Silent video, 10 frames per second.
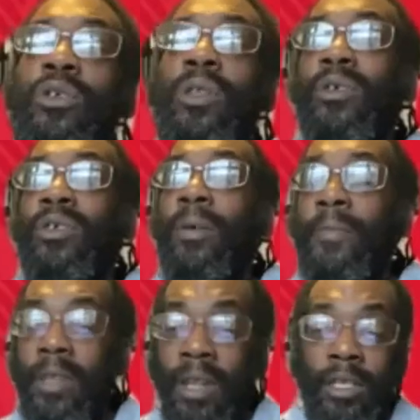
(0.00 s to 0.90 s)
Let me ask you
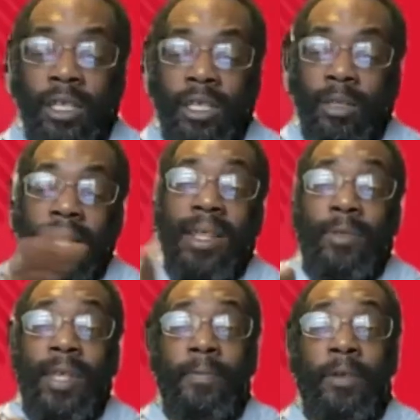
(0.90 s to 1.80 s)
something then, just to play
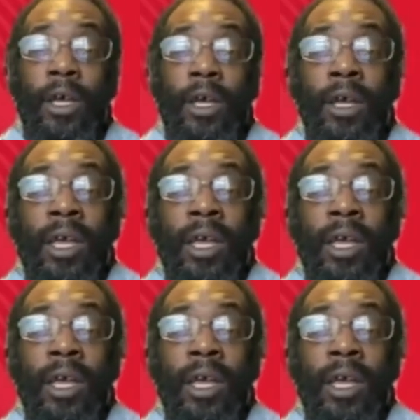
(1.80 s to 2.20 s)
devil's advocate.